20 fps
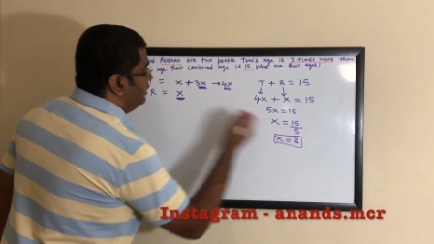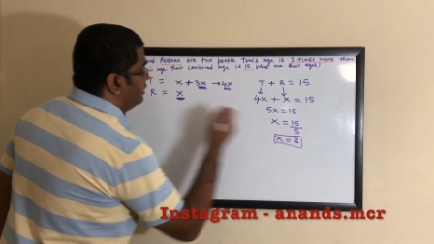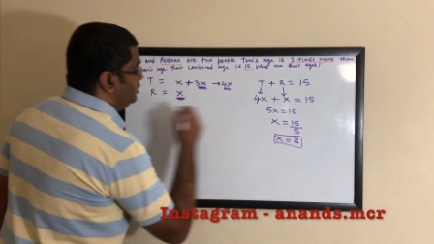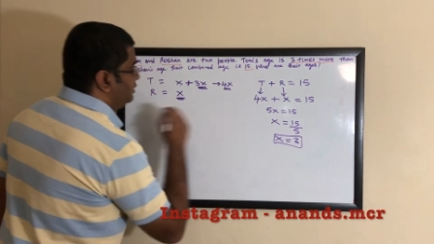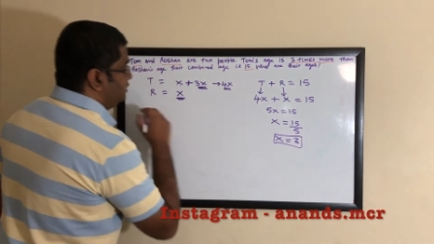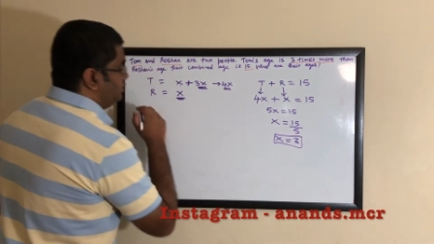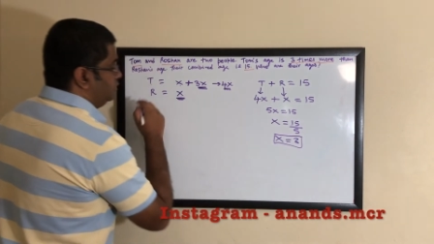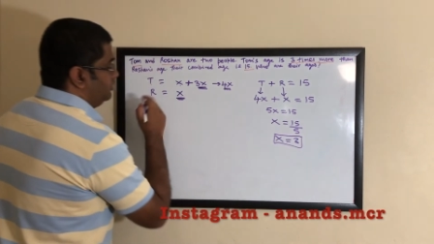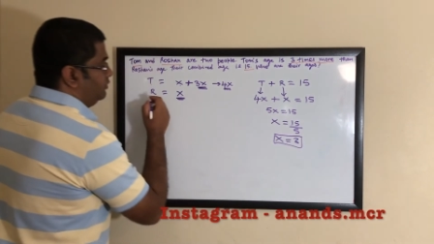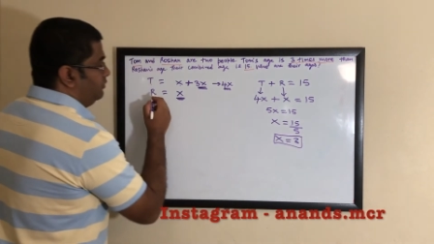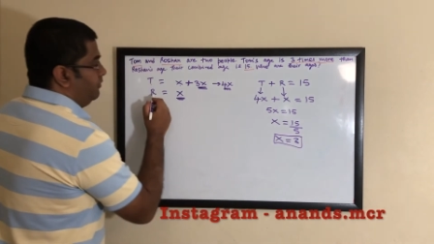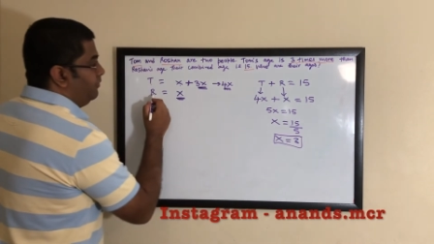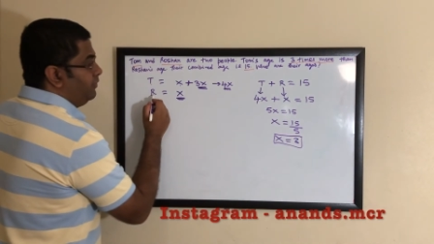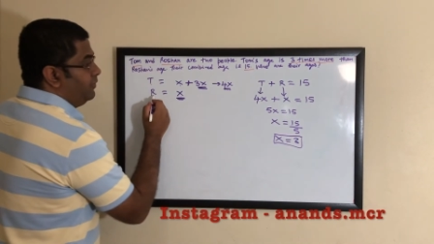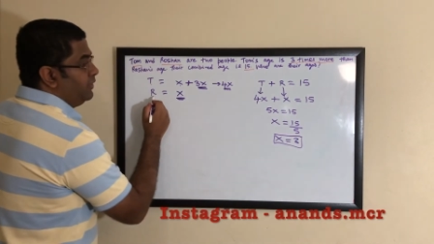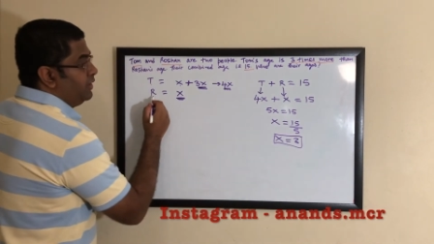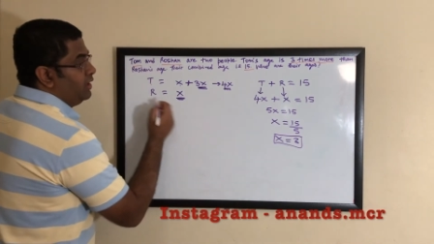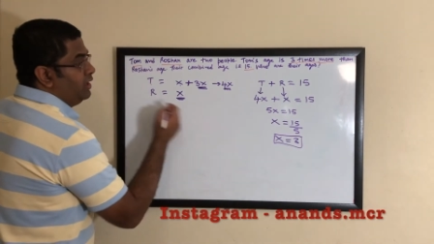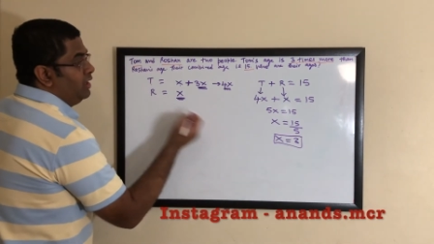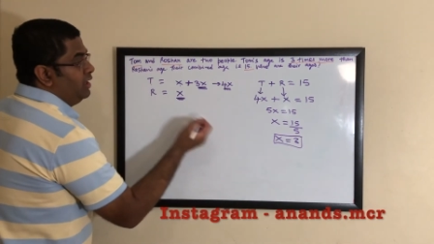So
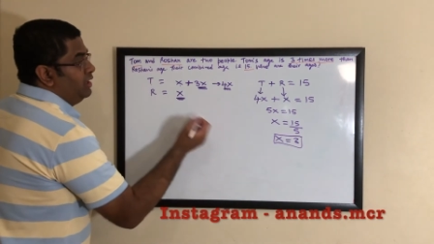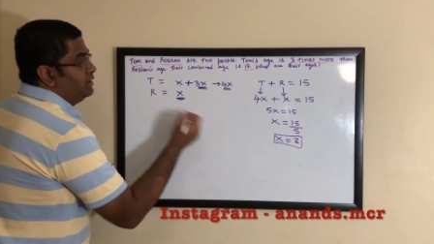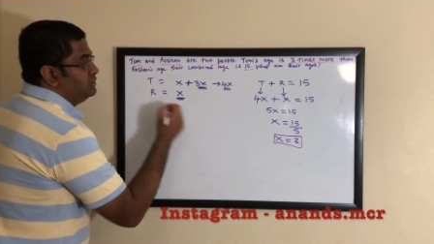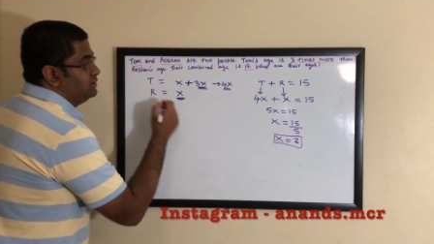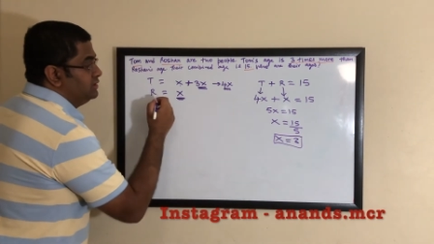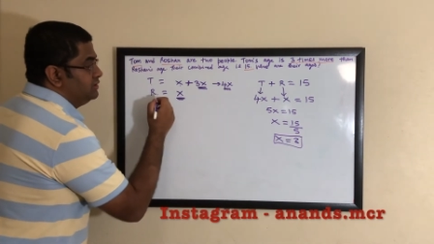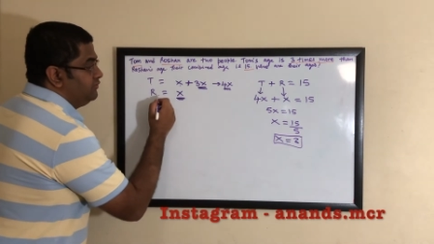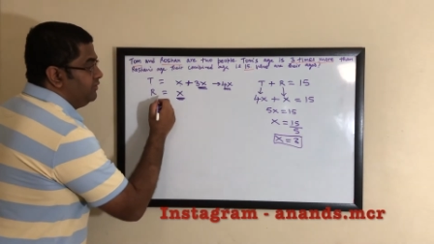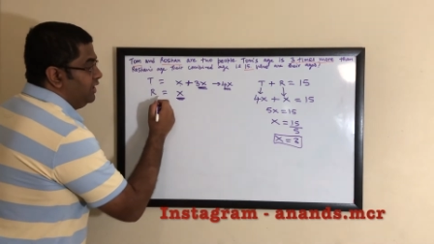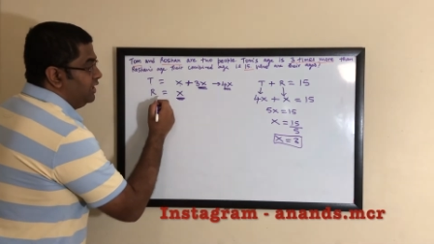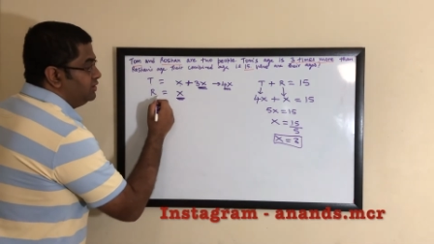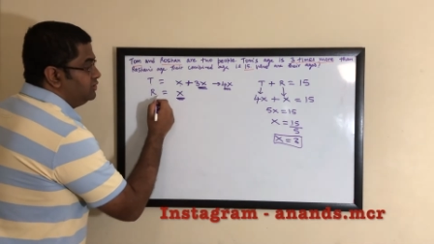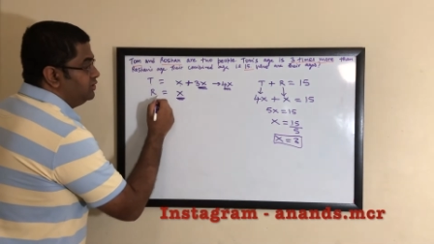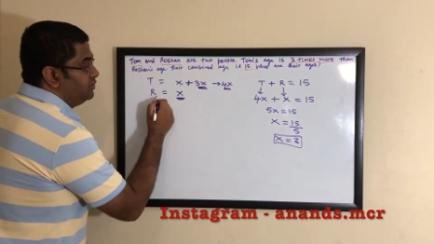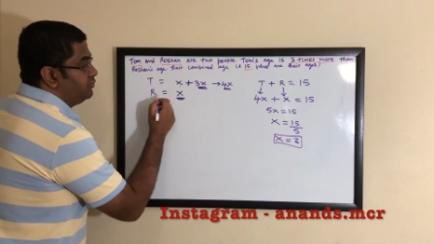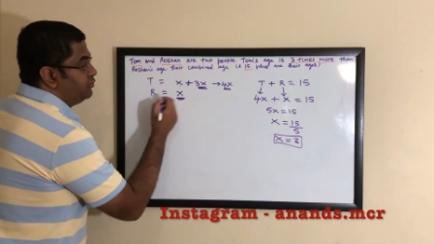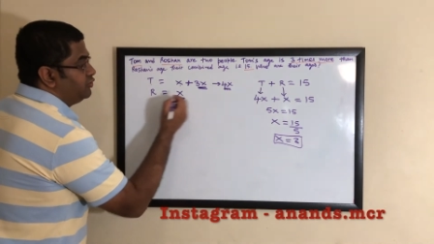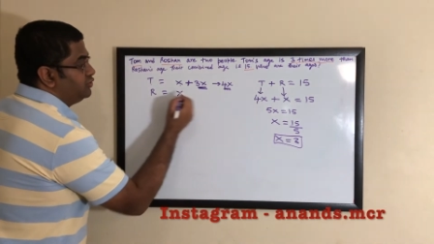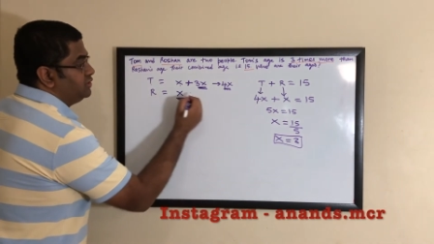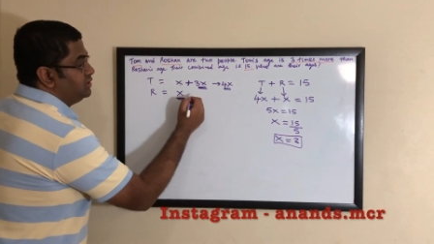since we
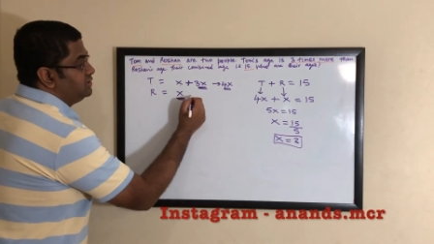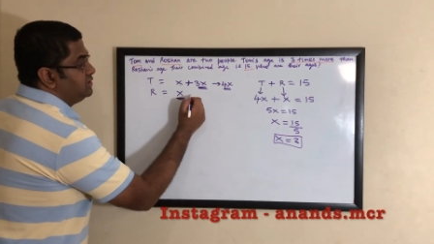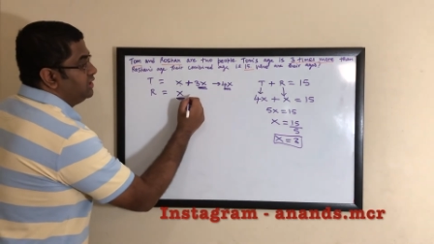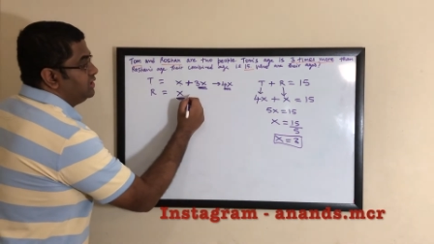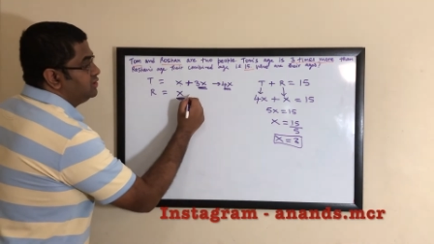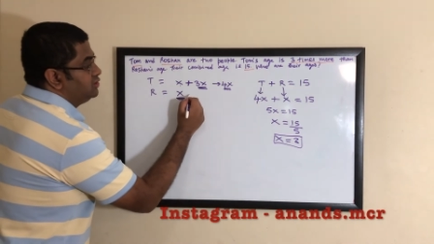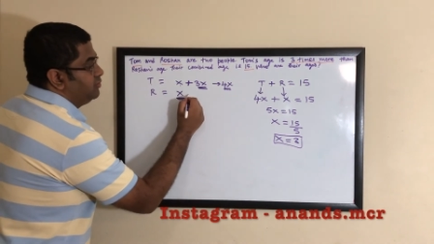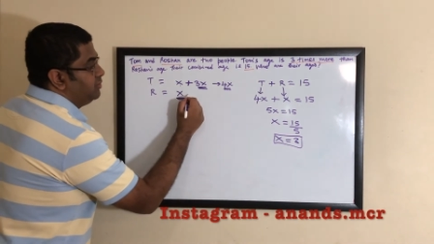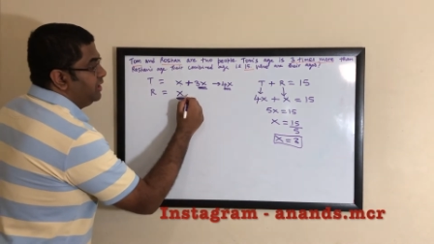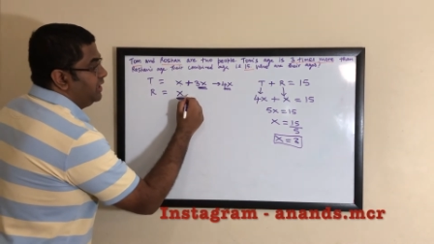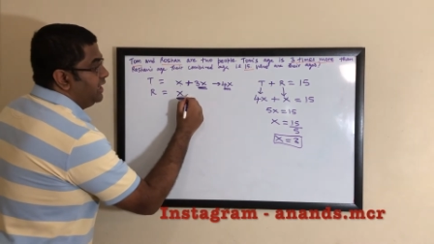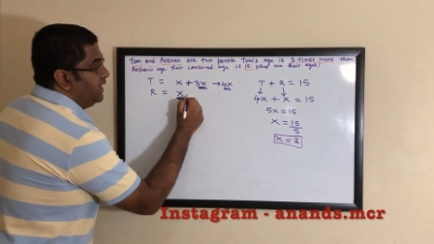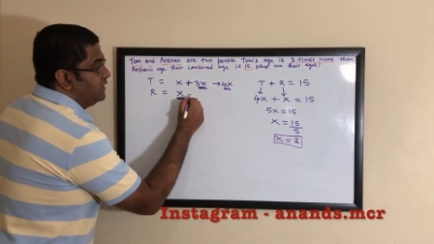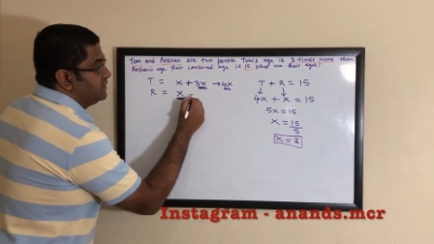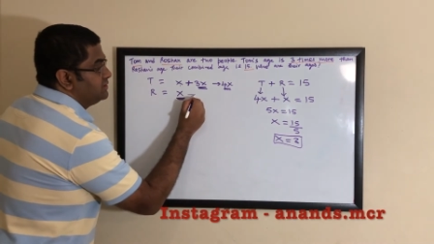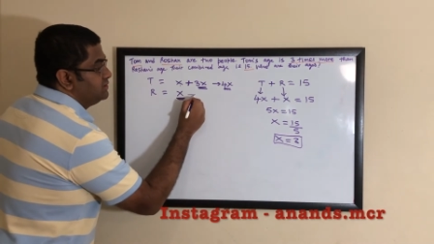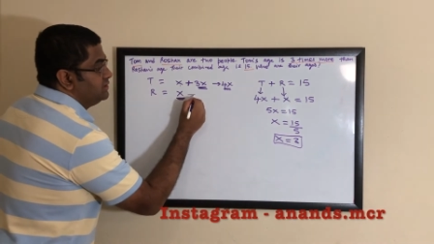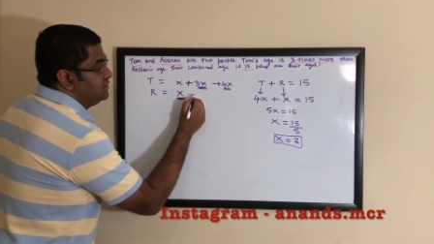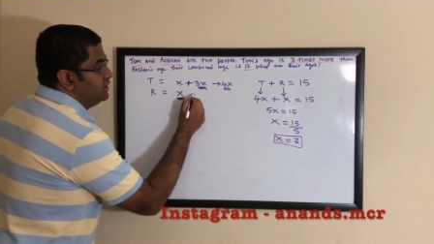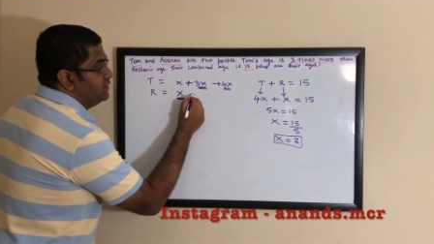assume Roshan's age to be
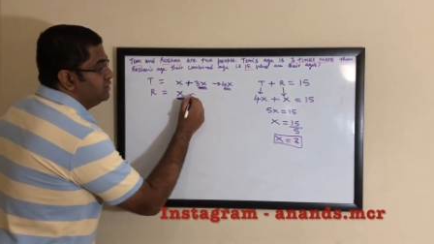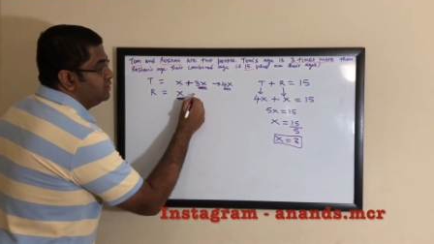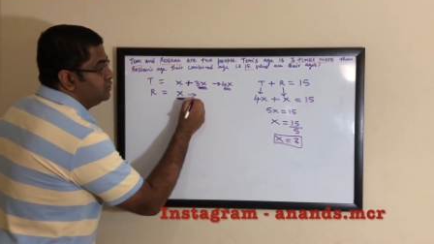x,